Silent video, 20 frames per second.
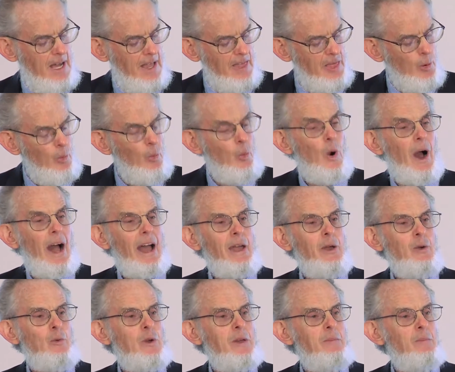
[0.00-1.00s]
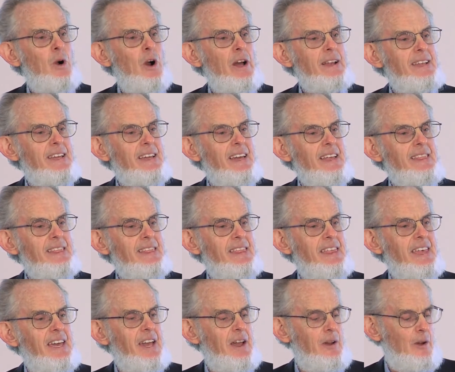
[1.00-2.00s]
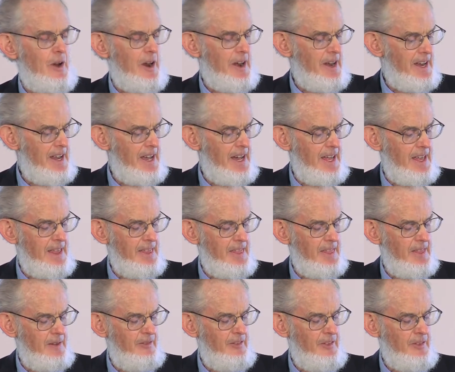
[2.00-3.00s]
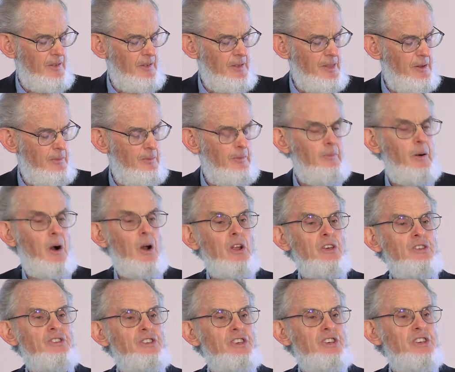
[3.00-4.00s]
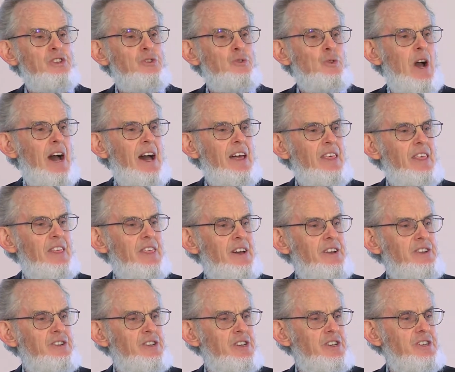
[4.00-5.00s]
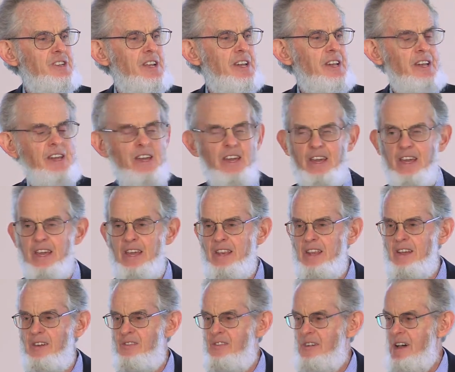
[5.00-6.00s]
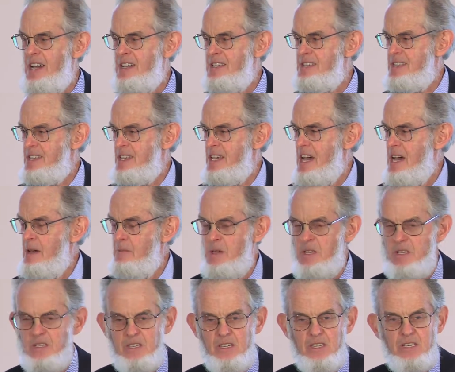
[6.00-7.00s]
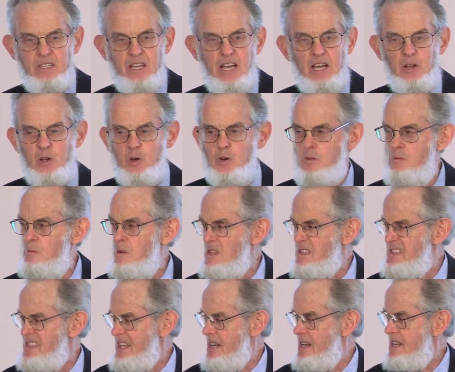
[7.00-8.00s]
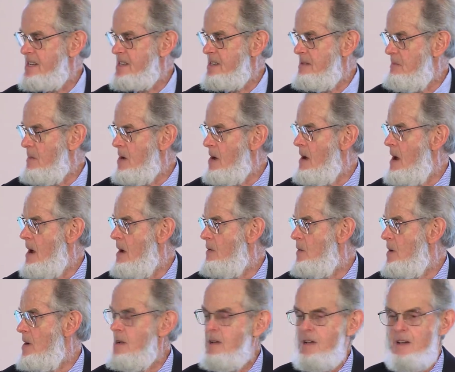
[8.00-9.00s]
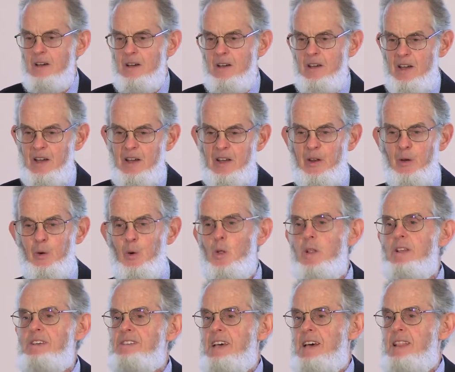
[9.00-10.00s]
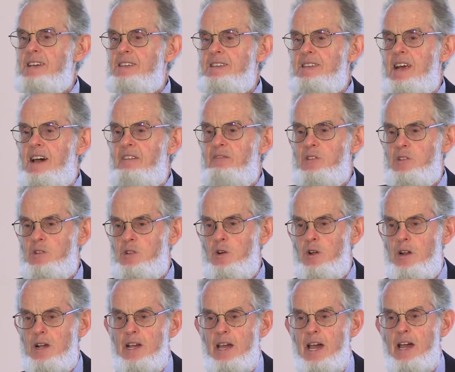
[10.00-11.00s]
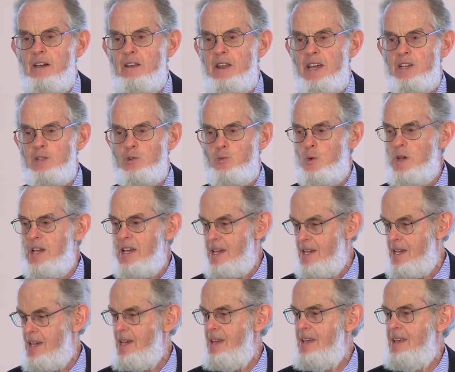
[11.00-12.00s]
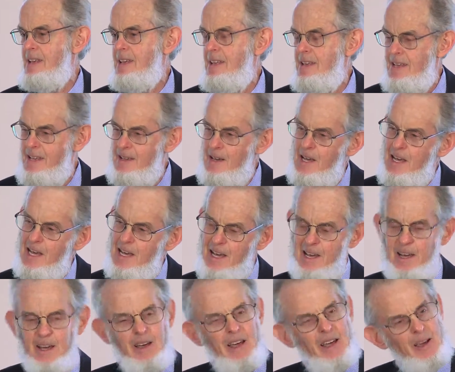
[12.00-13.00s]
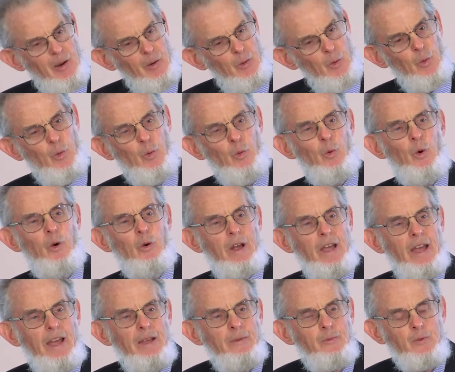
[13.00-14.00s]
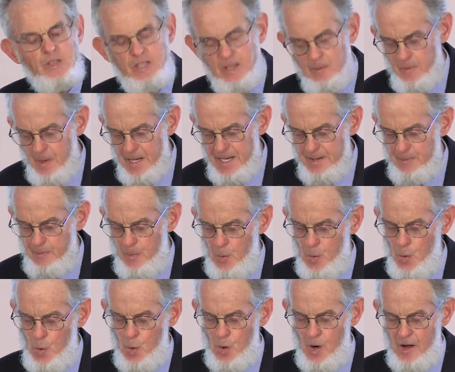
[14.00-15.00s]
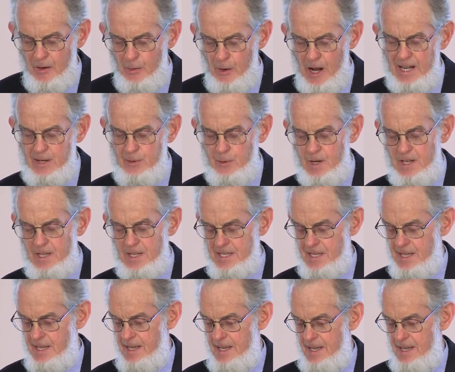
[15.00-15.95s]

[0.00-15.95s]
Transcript: the way we might get there, and uh, the, f the policies, rather than just in your face, the A B C's no good, we'll sell it tomorrow, and all this other stuff has got to go next week. Uh, it was a bit more gradualist.